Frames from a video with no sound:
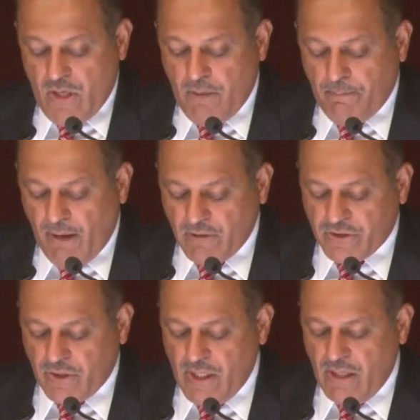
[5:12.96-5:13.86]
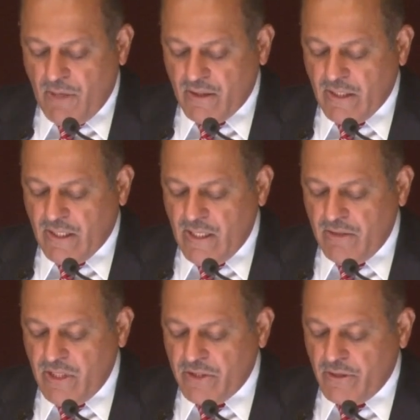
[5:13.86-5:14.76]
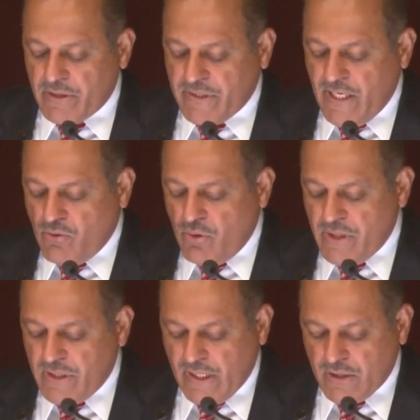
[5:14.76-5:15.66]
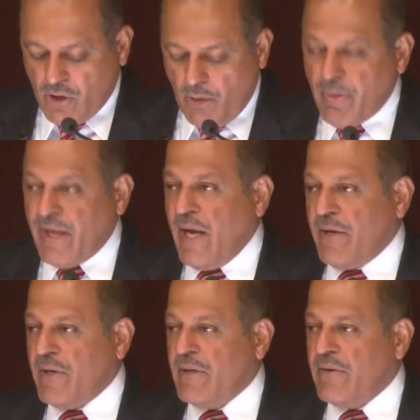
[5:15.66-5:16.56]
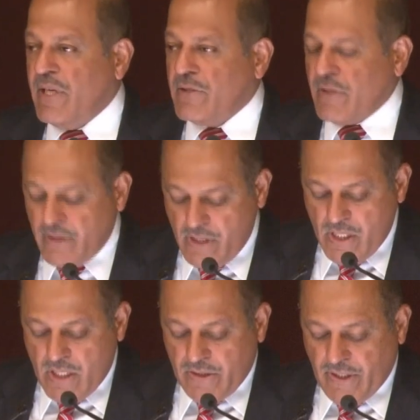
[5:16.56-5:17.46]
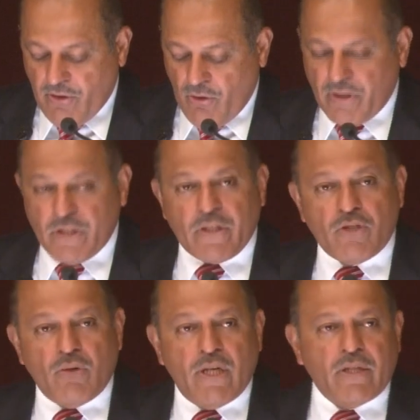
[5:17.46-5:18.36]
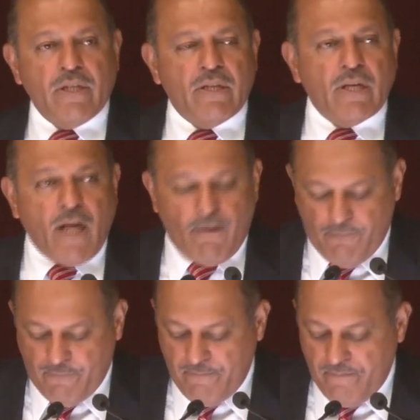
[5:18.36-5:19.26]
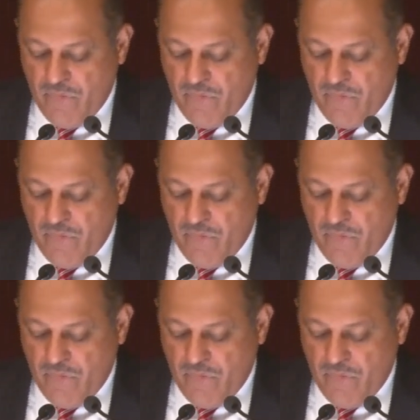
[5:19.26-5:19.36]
A power struggle among the key regional stakeholders has complicated the regional security situation in the Gulf.